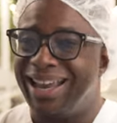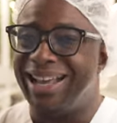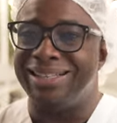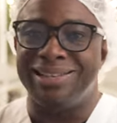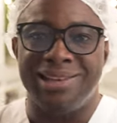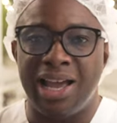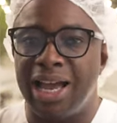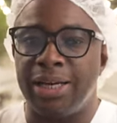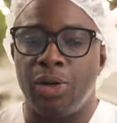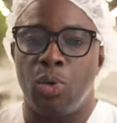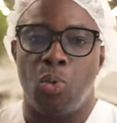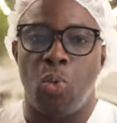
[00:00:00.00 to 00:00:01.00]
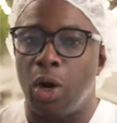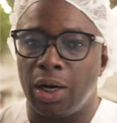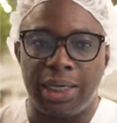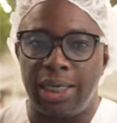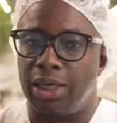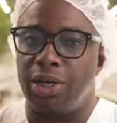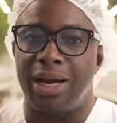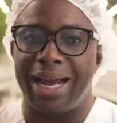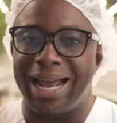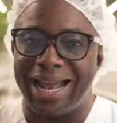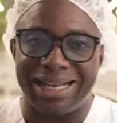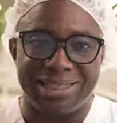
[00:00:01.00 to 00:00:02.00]
and not working your
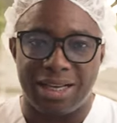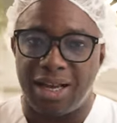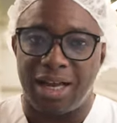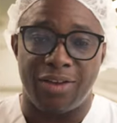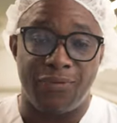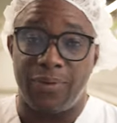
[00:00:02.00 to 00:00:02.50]
ass off.